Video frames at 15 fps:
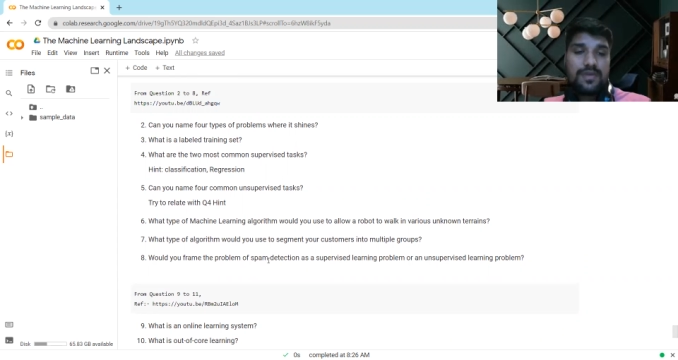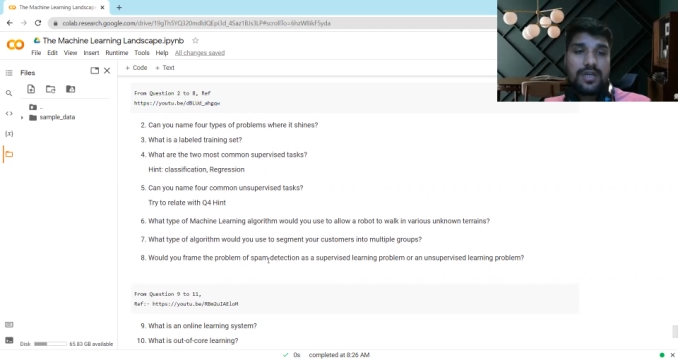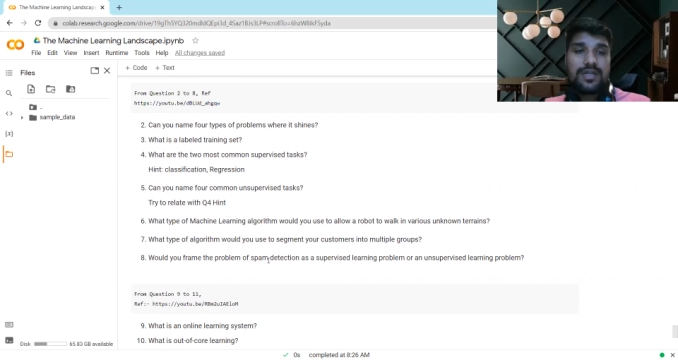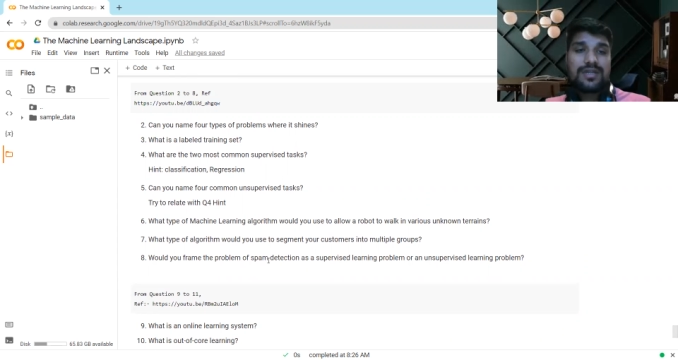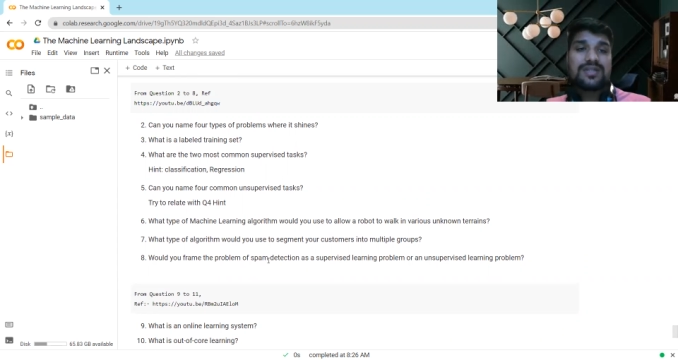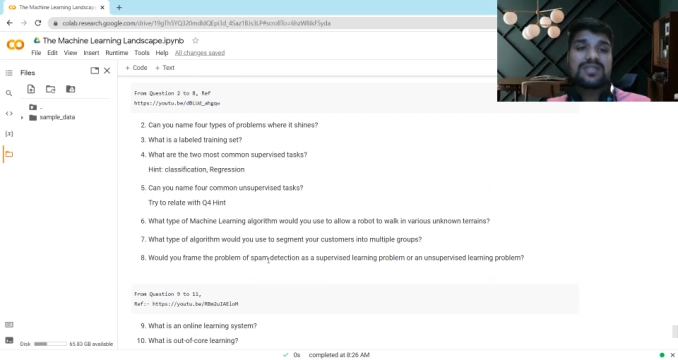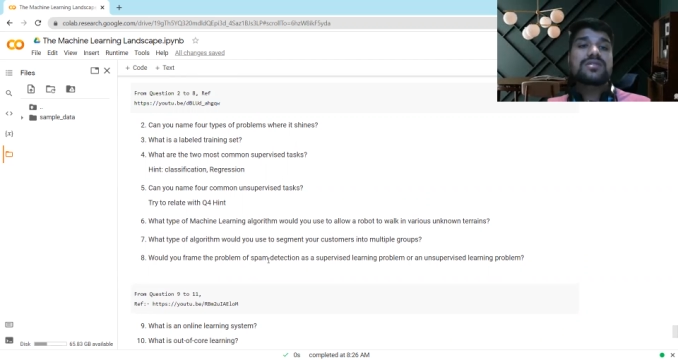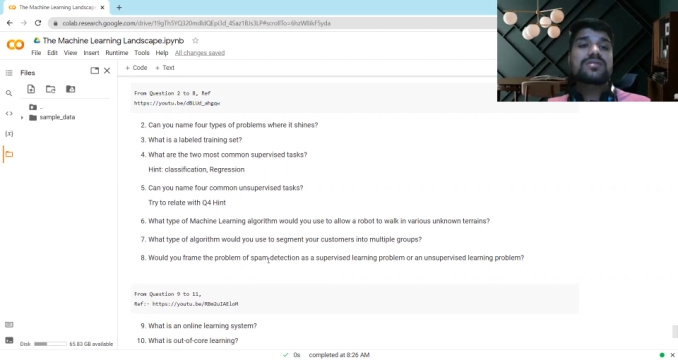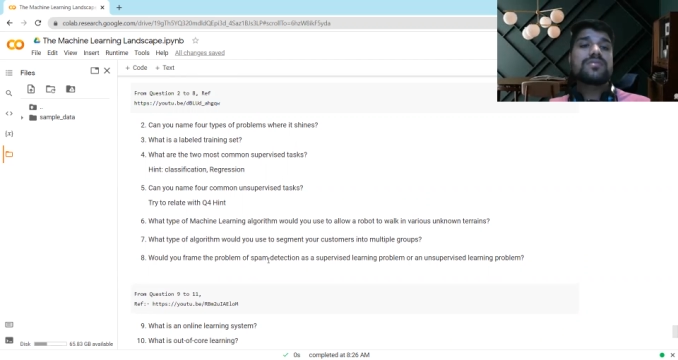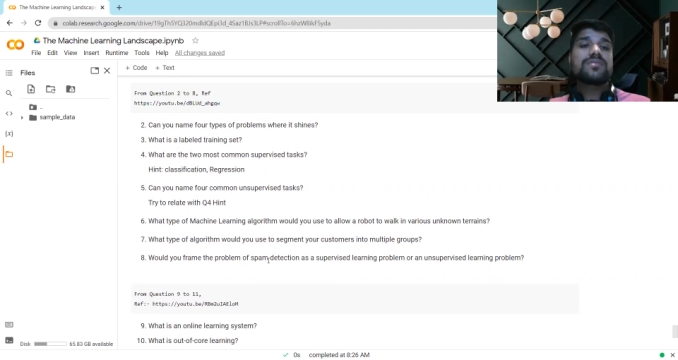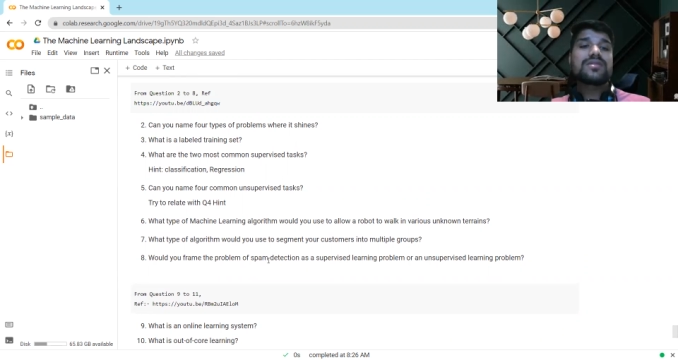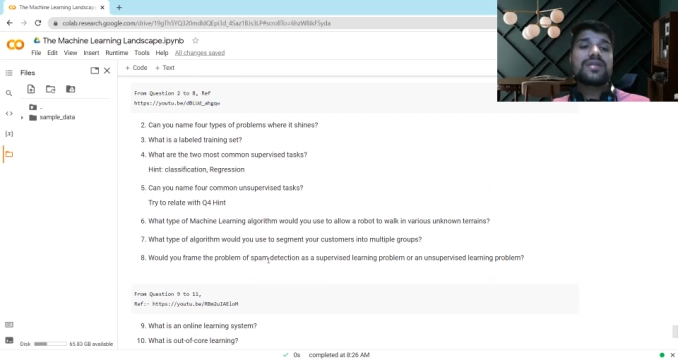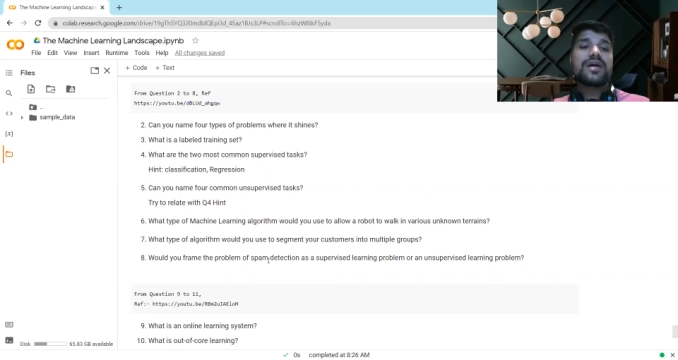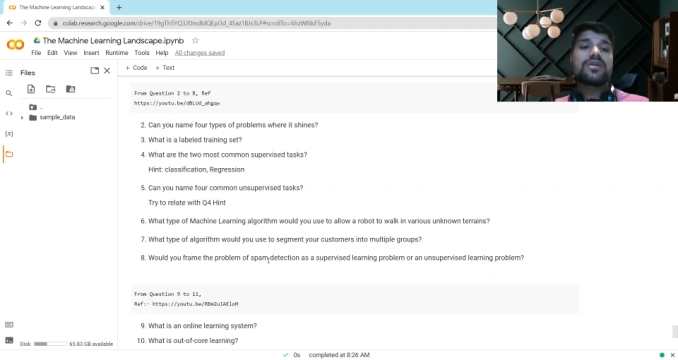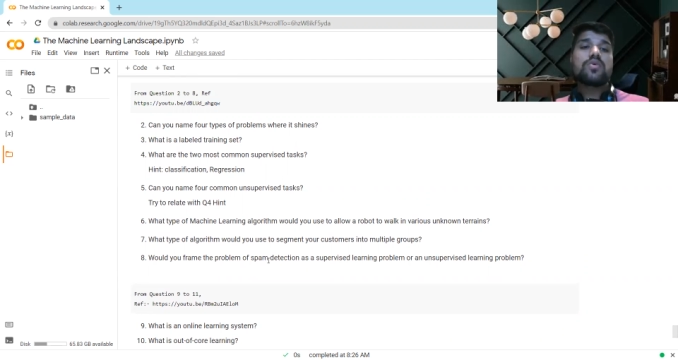It doesn't
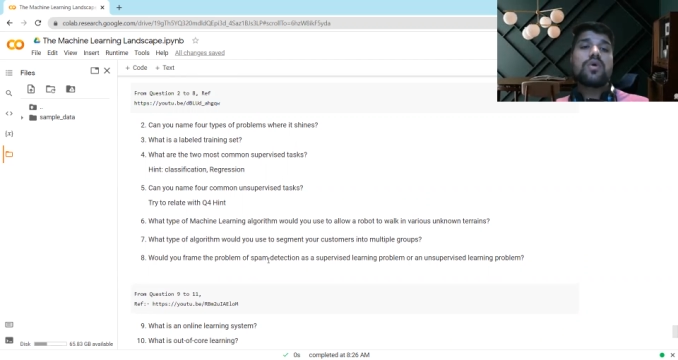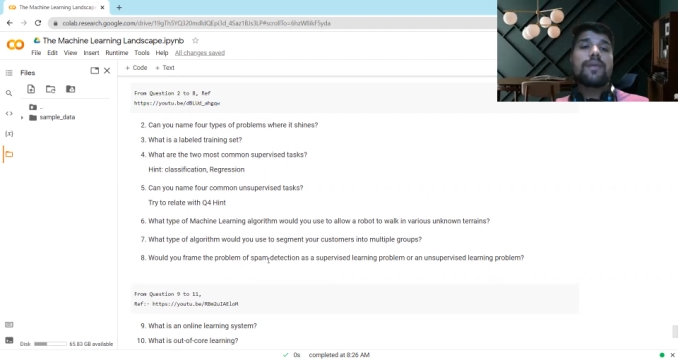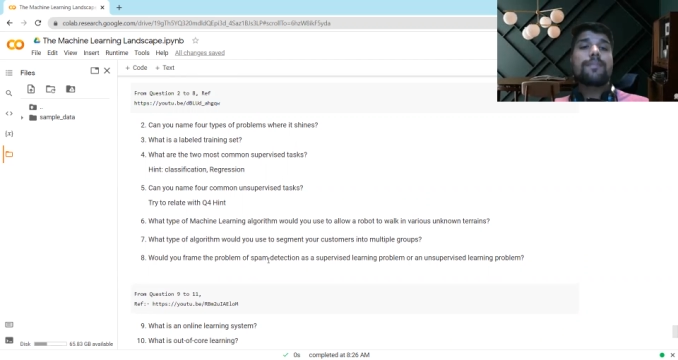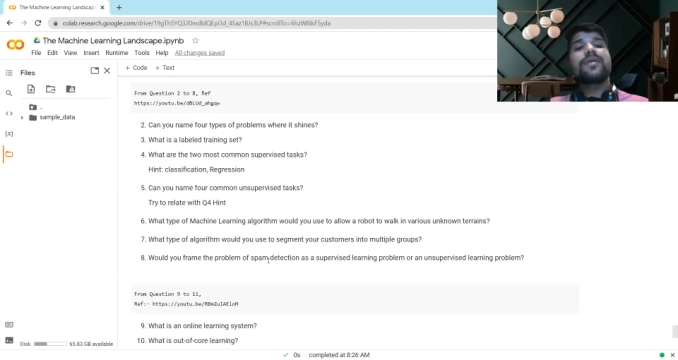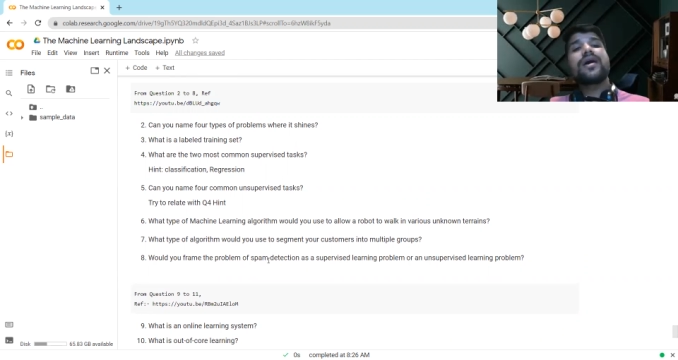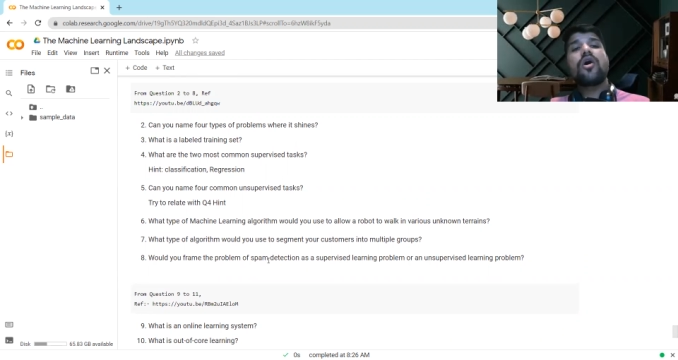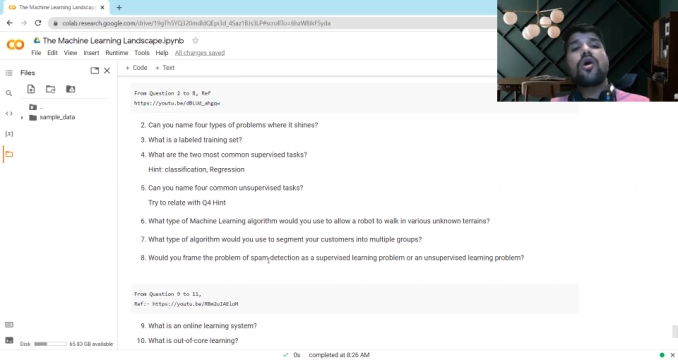mean that you apply